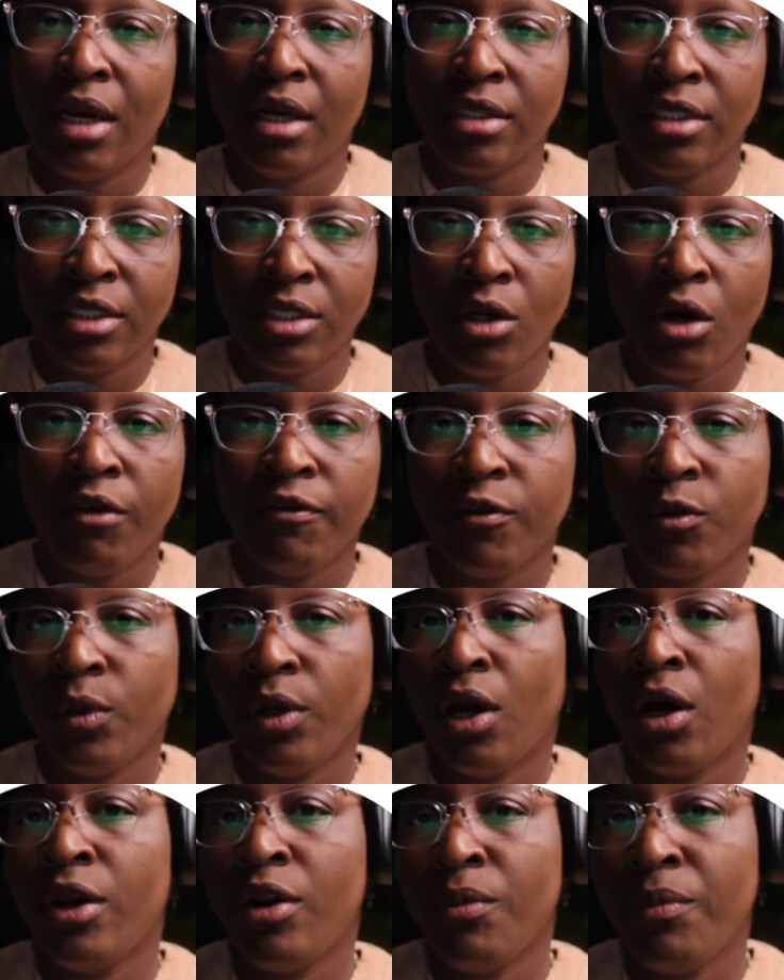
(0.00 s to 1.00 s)

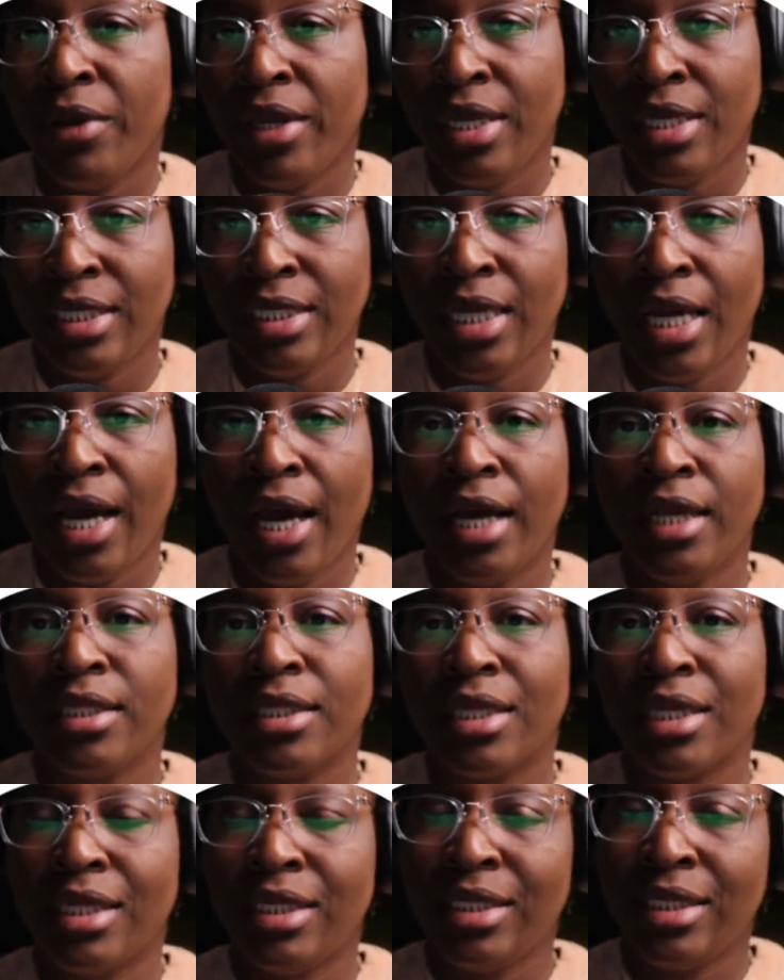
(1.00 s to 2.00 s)
software automated
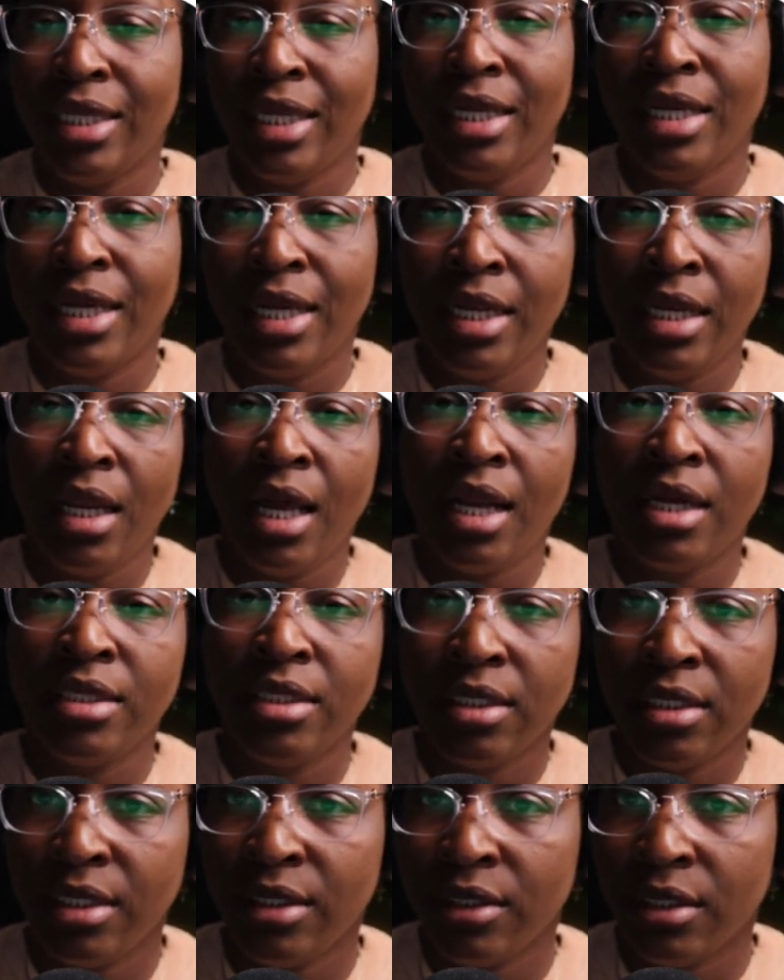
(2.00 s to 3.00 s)
tasks, data
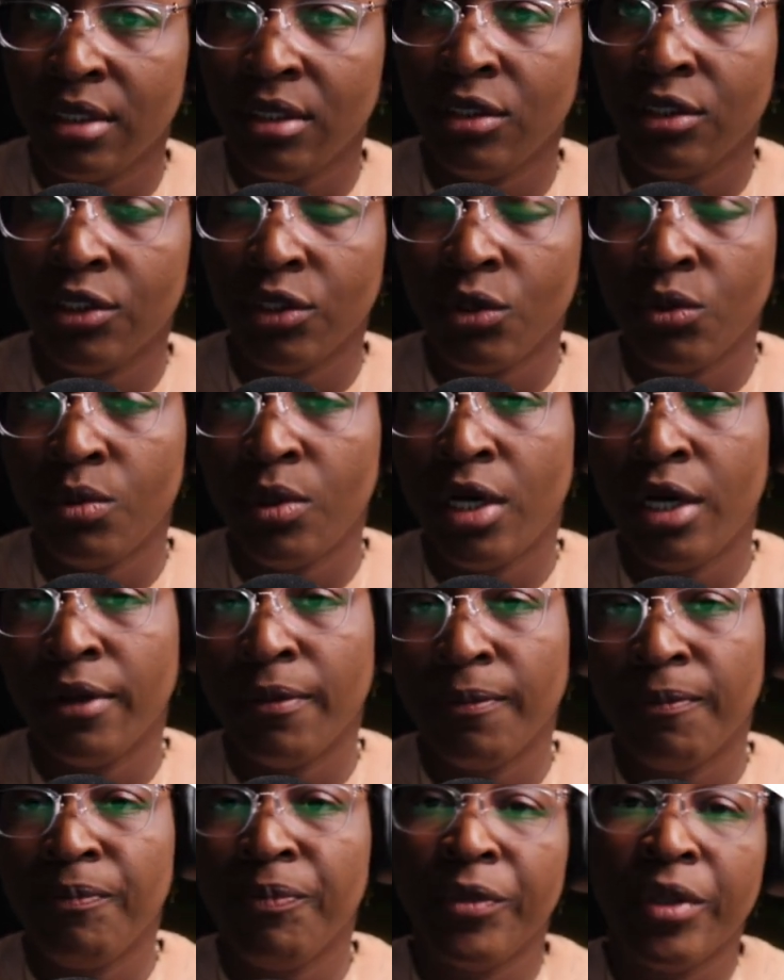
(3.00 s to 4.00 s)
analysis, and so on.